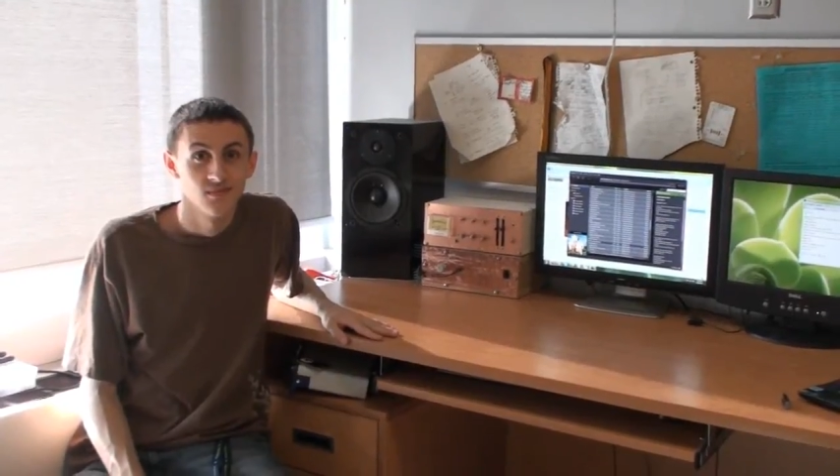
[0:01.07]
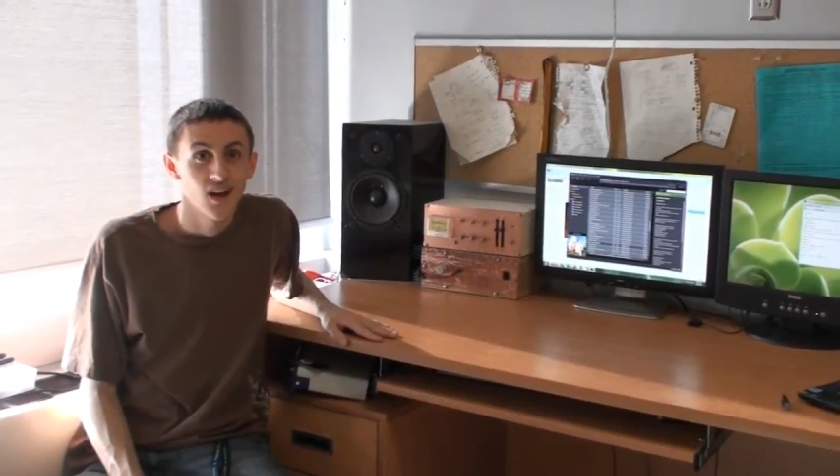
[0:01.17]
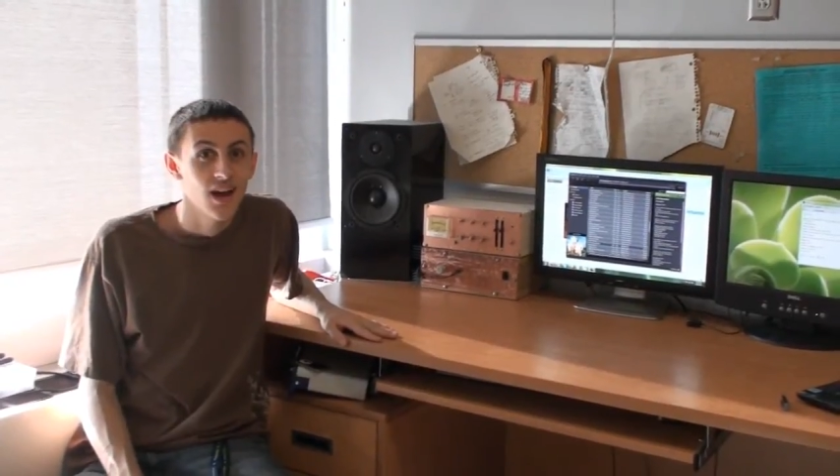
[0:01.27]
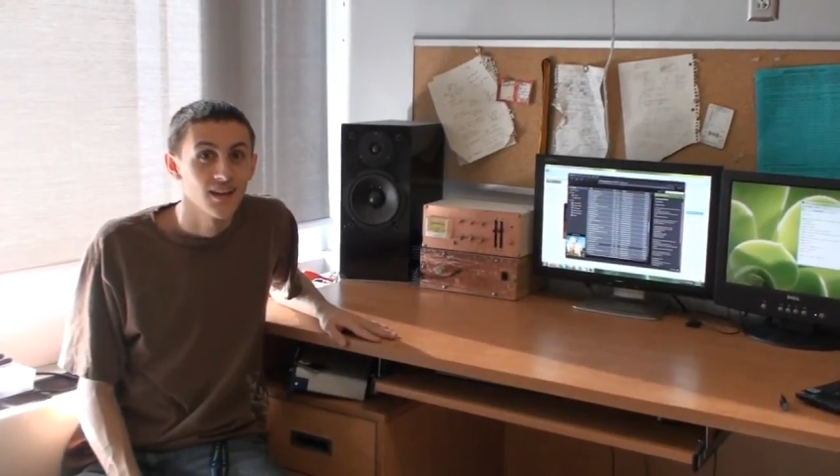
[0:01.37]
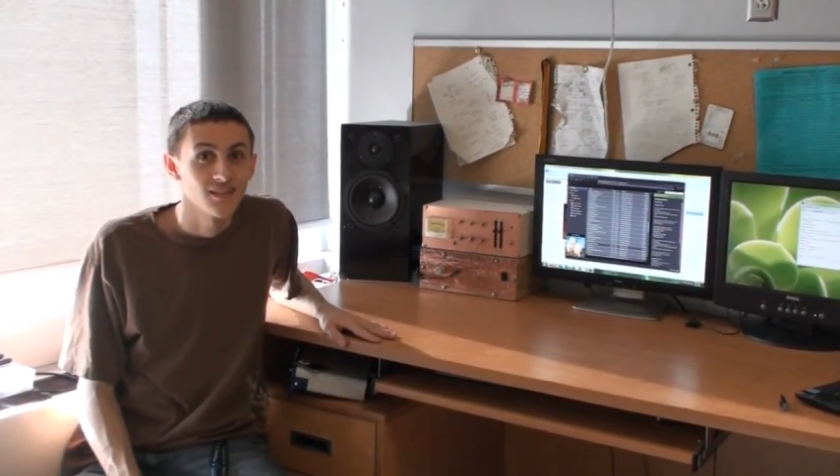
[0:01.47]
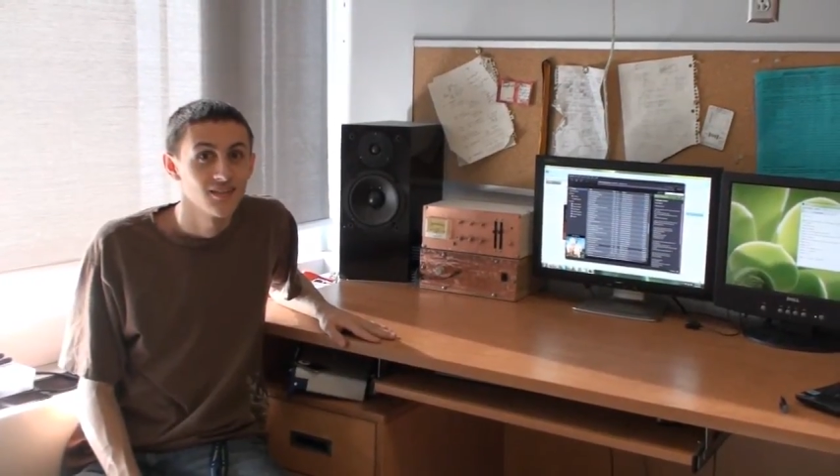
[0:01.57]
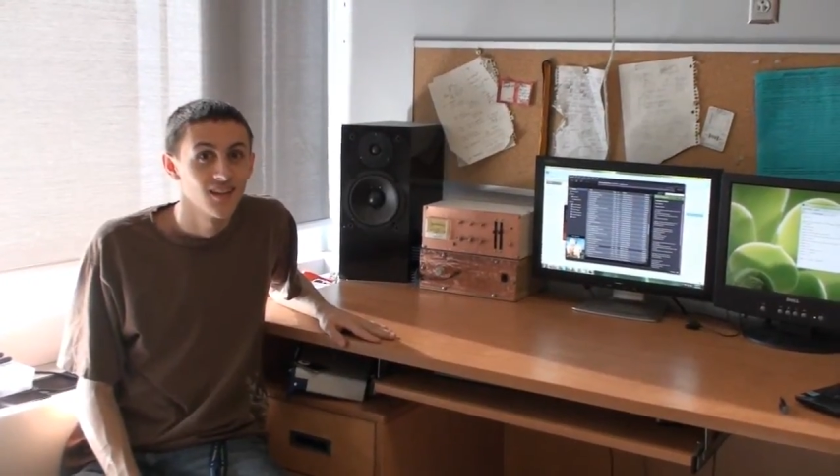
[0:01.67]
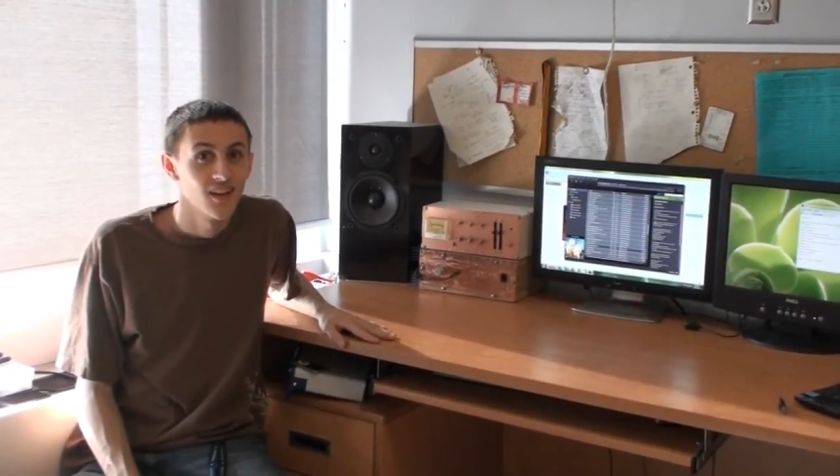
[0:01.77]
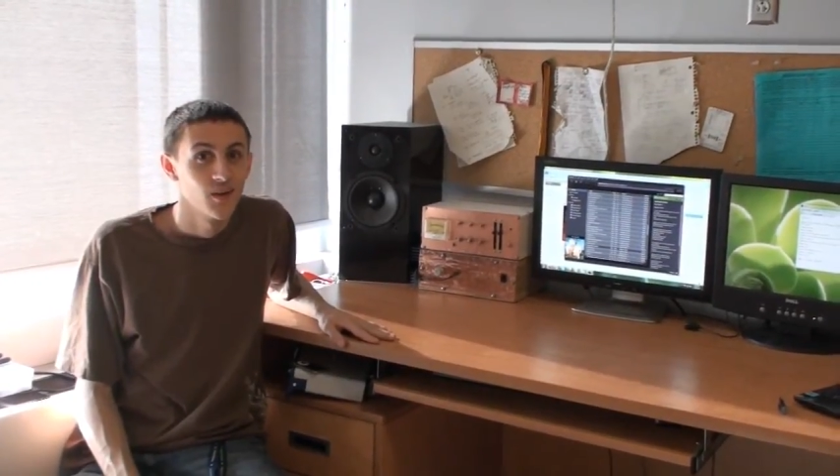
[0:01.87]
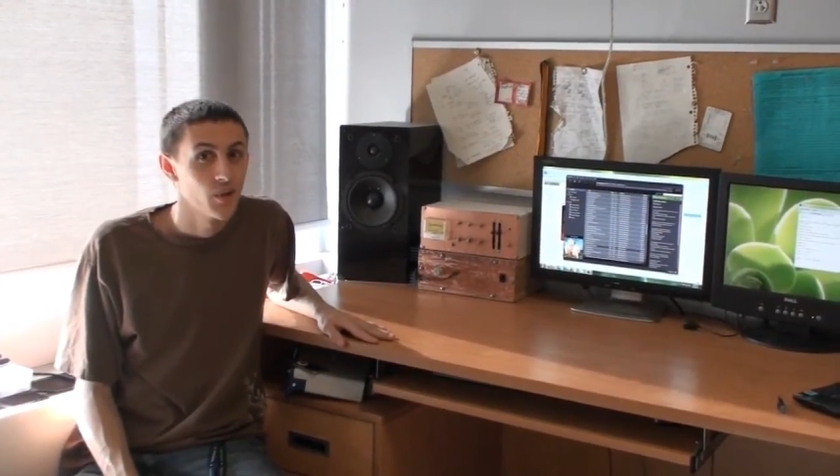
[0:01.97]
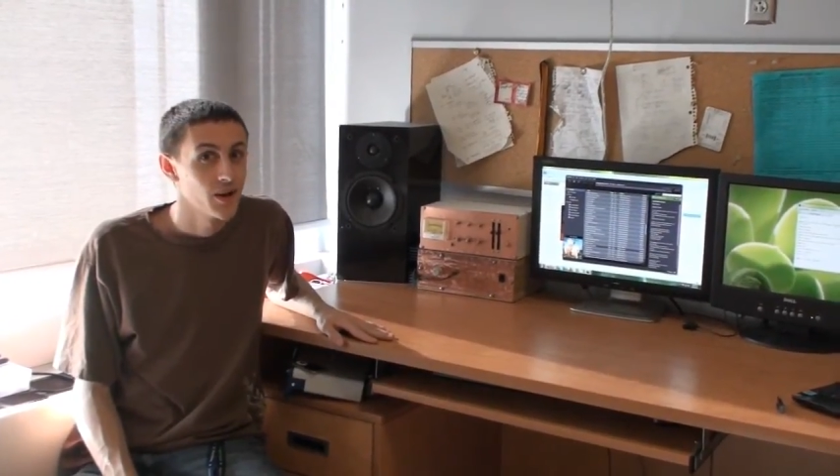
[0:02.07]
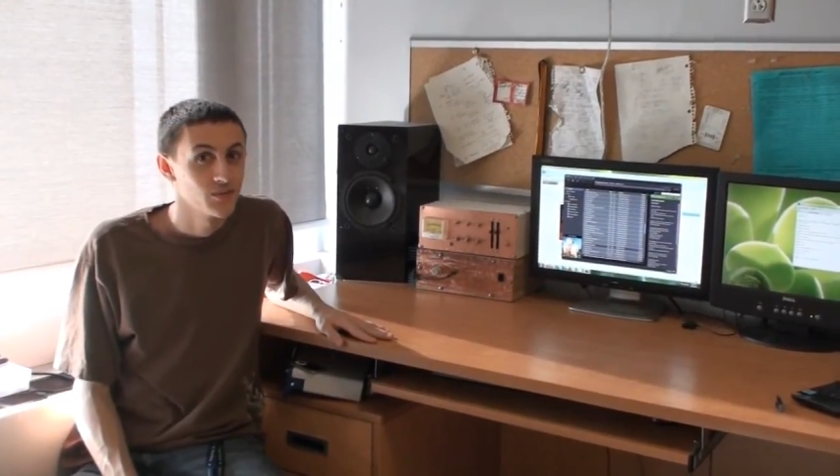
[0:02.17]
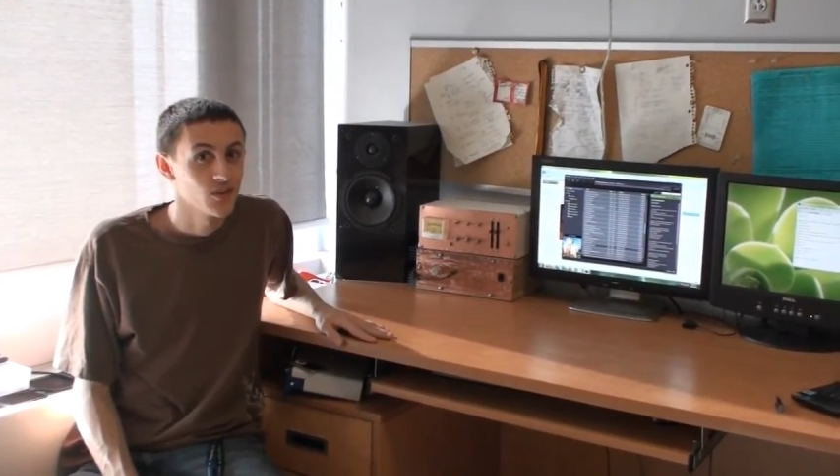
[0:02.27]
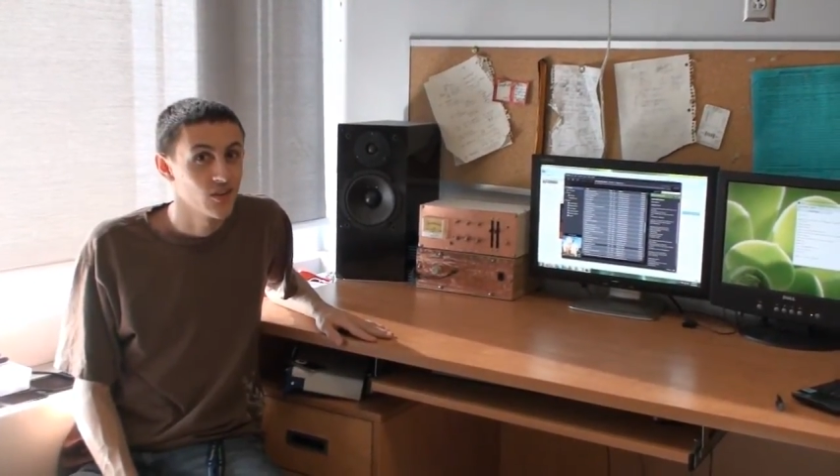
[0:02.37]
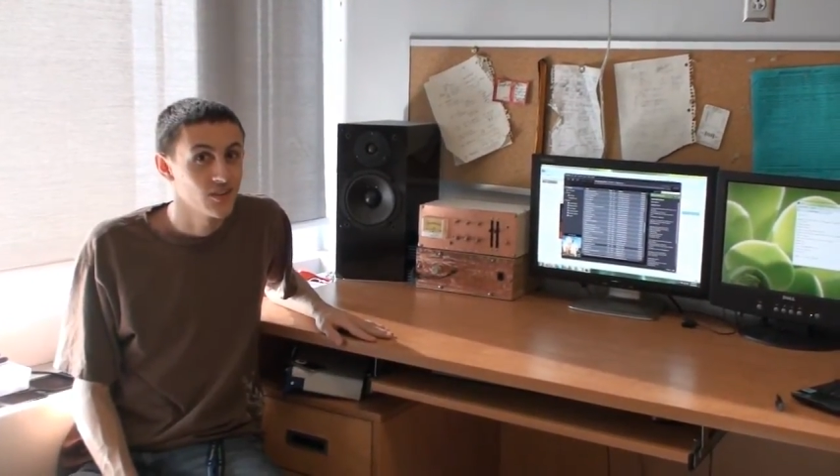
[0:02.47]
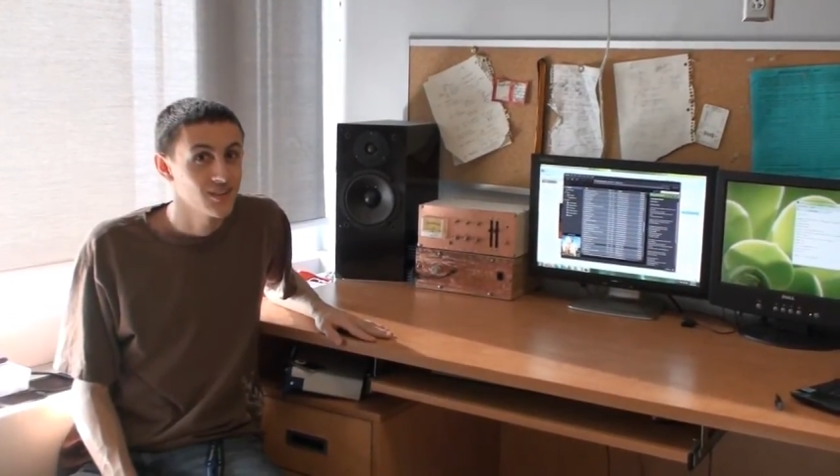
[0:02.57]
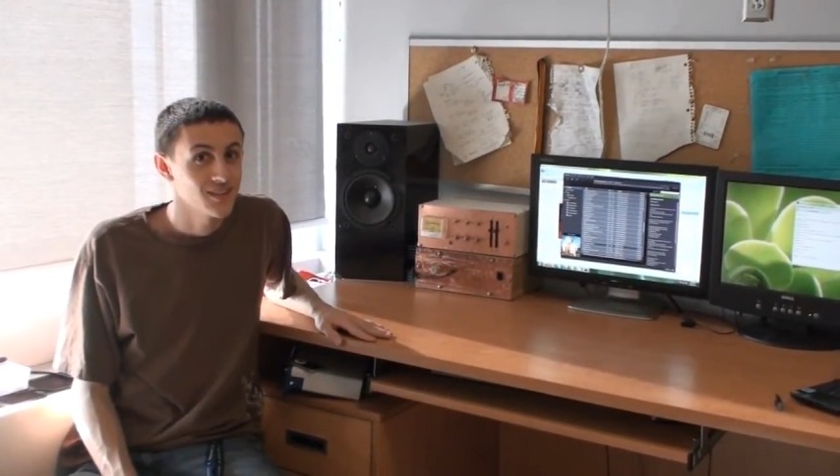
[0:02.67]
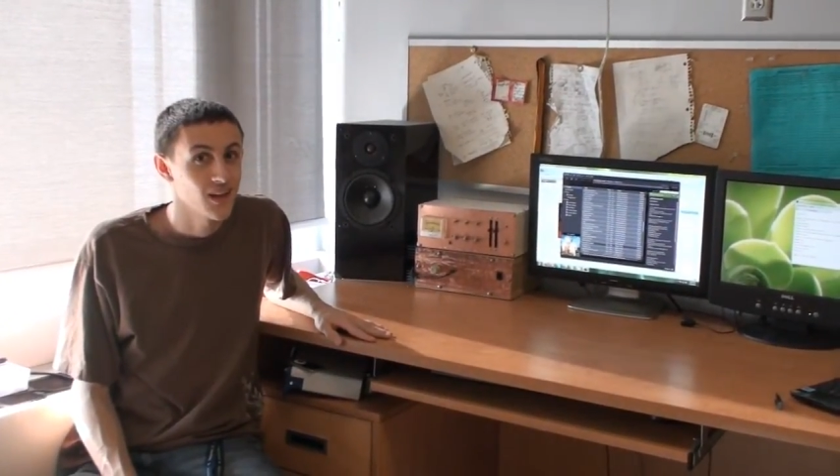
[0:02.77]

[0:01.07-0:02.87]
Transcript: Hi, my name is Colin,